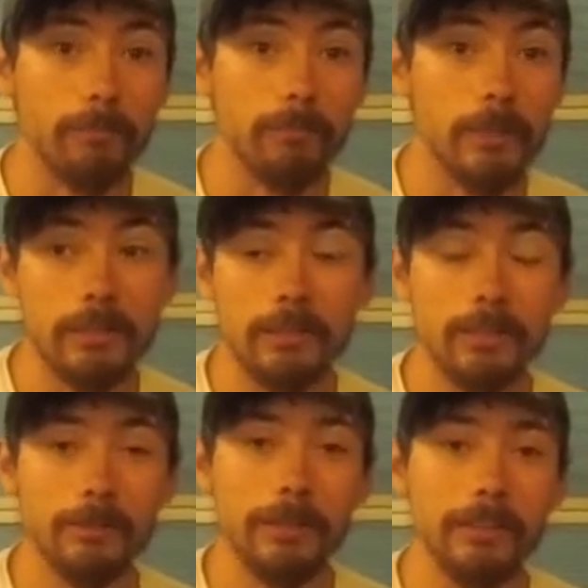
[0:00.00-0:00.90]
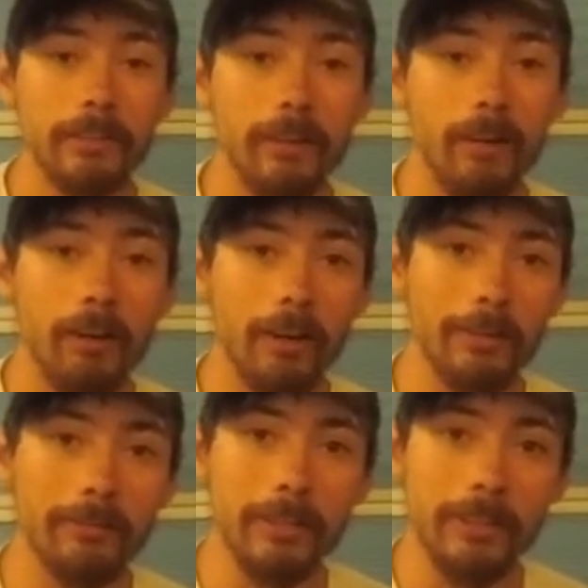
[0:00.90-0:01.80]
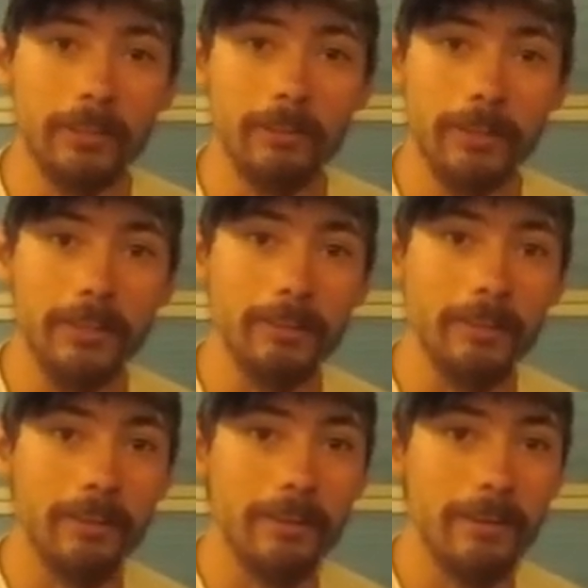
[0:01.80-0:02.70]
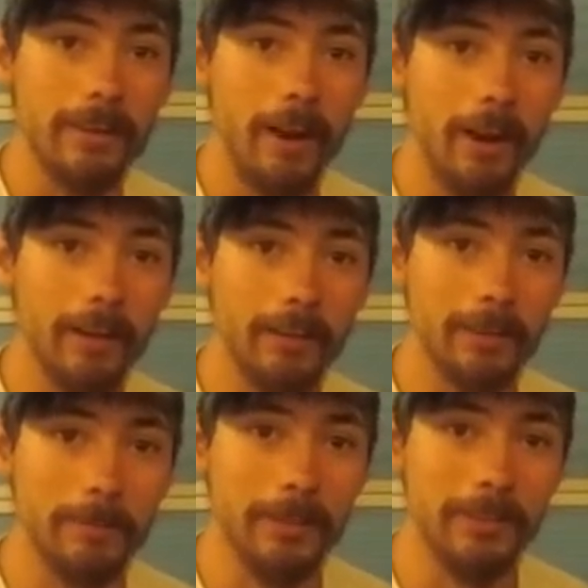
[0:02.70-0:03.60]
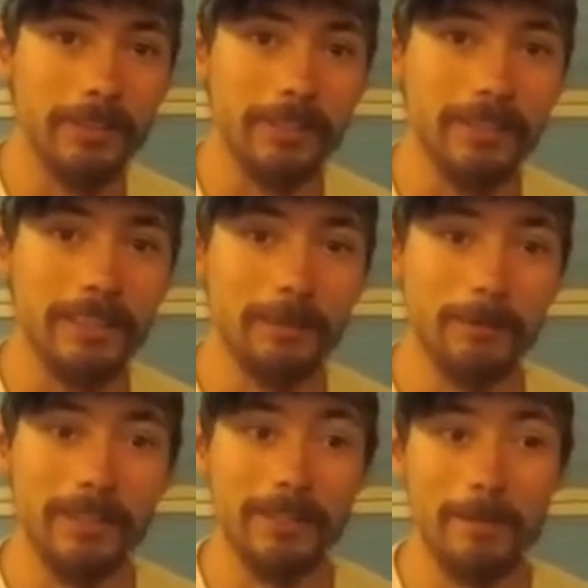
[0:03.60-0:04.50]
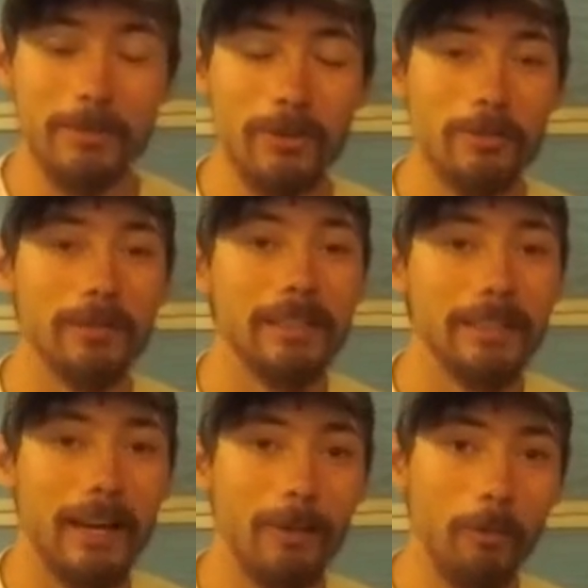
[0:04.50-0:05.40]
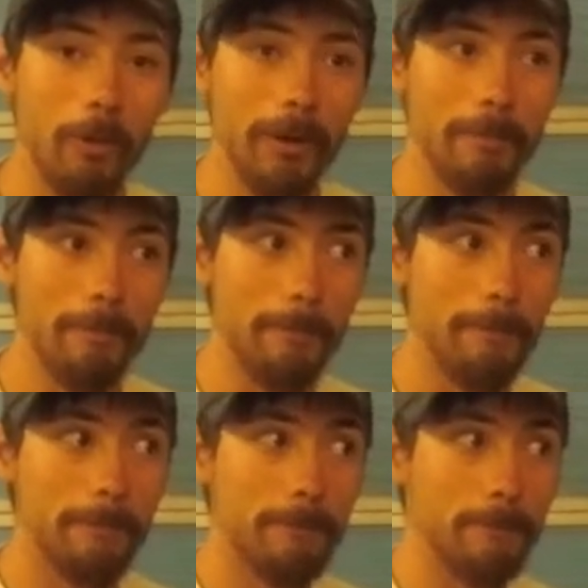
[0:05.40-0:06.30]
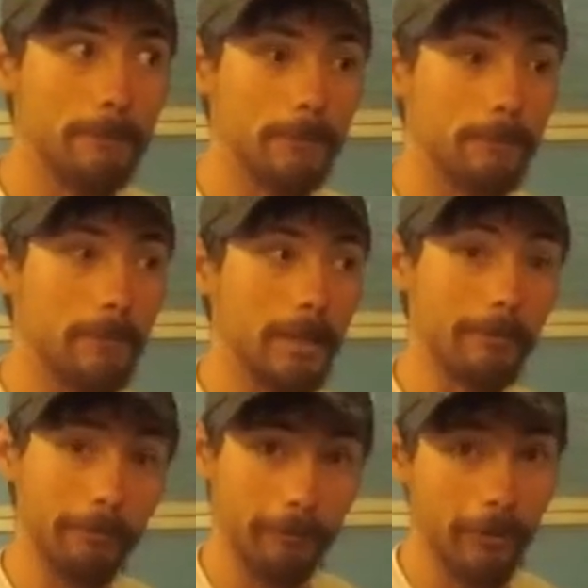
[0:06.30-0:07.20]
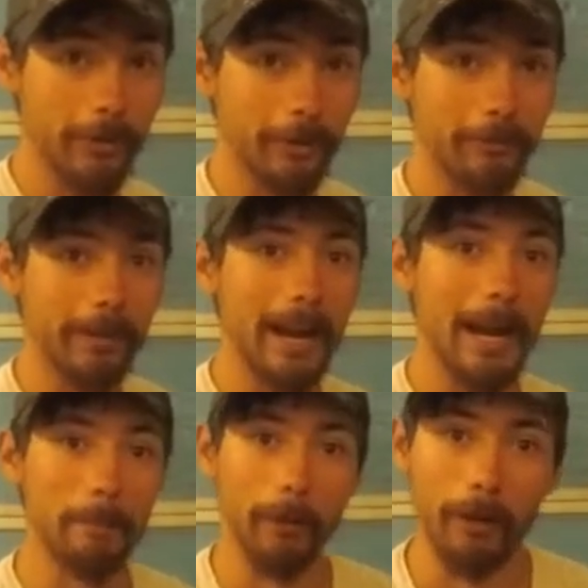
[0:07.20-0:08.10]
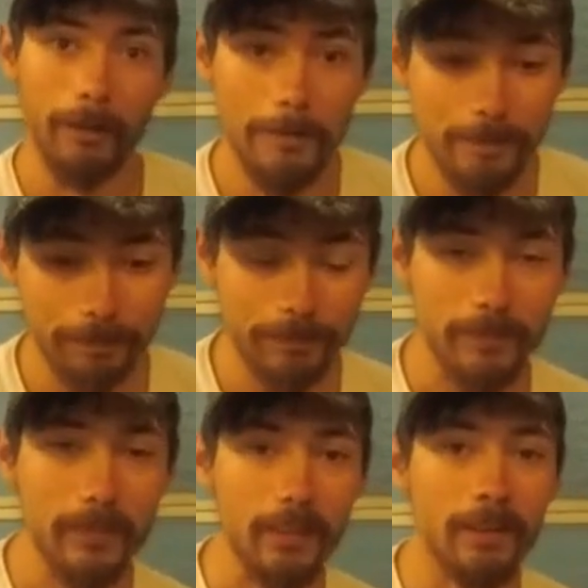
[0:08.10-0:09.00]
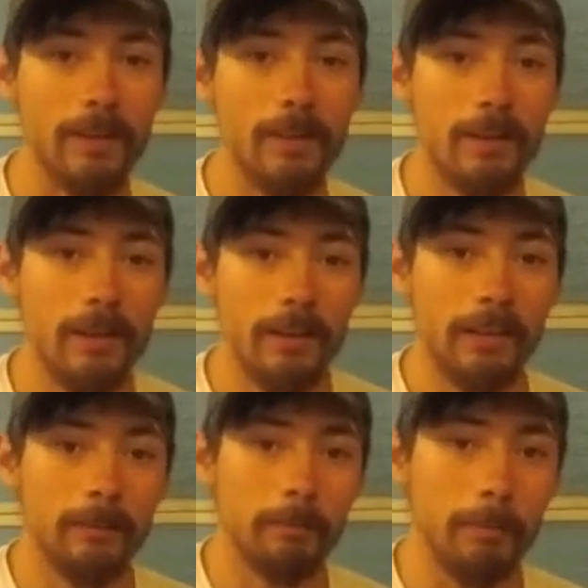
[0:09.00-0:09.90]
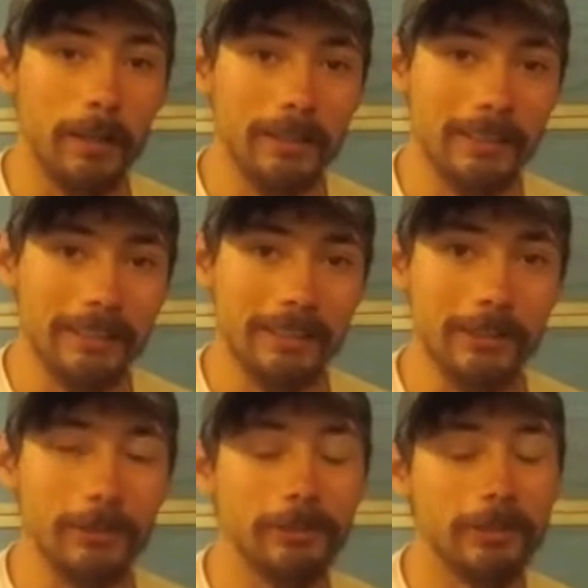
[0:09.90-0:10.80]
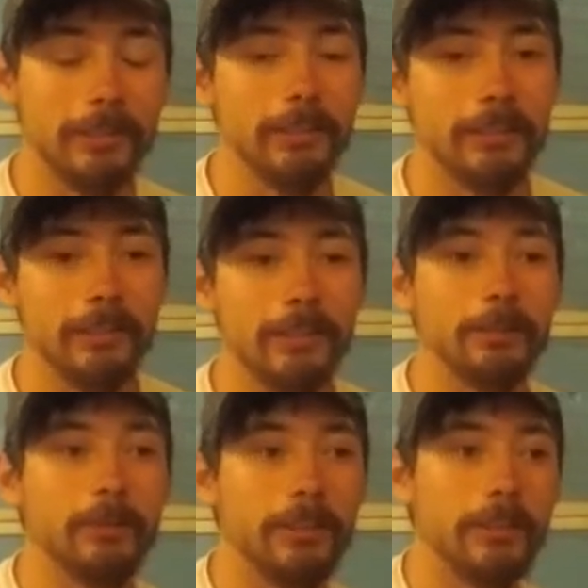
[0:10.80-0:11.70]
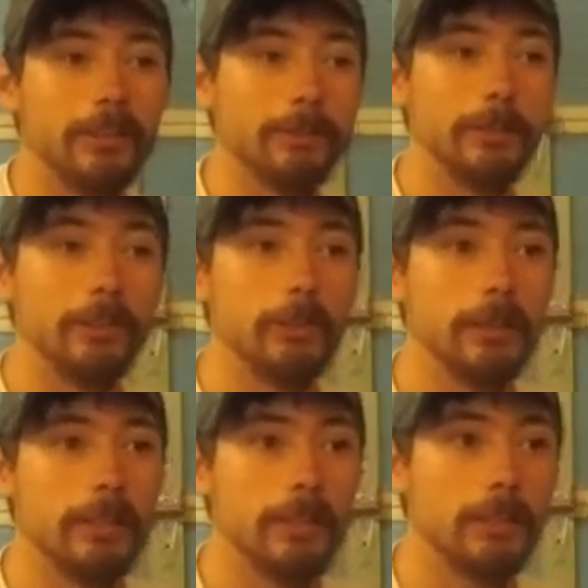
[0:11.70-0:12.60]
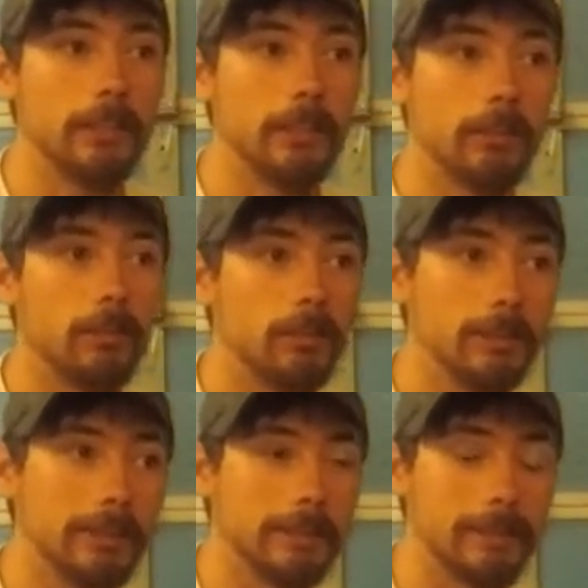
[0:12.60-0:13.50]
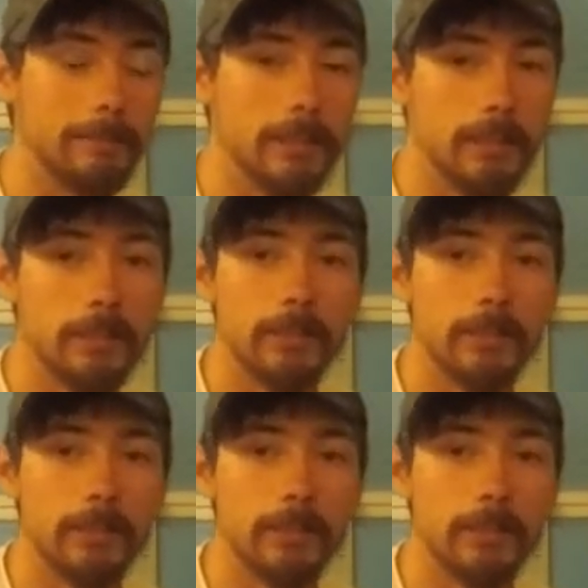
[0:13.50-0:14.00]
this is gonna be an odd video that you're not gonna be used to seeing because I'm normally not one in front of camera. But this is a new series that we're going to be doing on Nickz and Mikz.